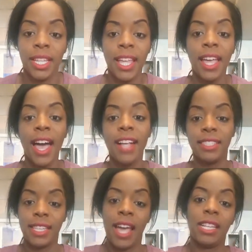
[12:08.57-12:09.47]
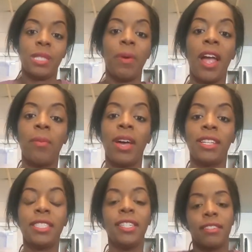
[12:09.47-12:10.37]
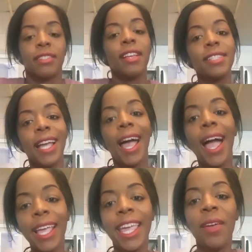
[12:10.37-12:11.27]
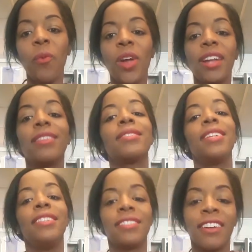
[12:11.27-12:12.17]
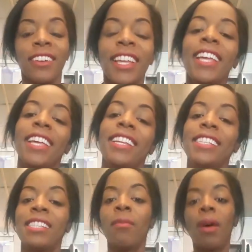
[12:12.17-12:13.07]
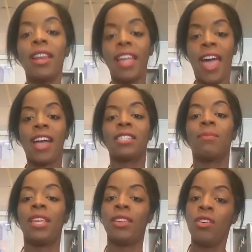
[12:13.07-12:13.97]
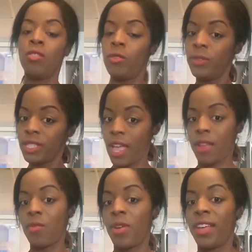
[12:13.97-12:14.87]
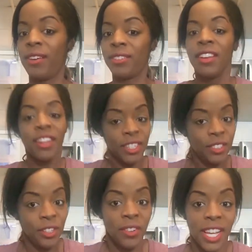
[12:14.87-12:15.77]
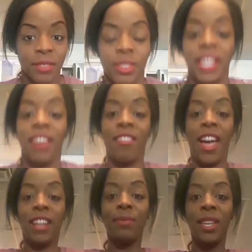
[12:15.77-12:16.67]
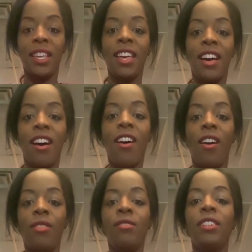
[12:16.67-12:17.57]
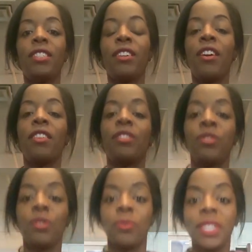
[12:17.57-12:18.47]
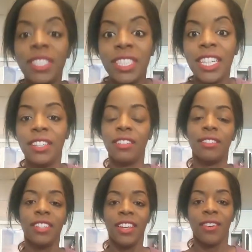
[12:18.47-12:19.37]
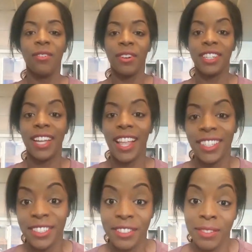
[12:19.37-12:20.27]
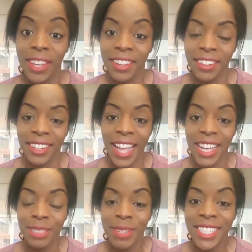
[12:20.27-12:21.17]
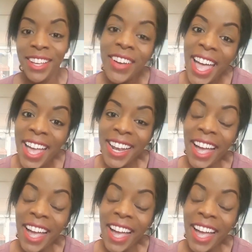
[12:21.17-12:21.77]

I just got inspired by this t-shirt because I was like, I can't wear this t-shirt. And then somebody asked me, who is Ida Wells? Because that's what they're going to ask me. Oh, who is Sojourner Truth? What did she do? Or Dallas or Savannah, they're going to ask me. So now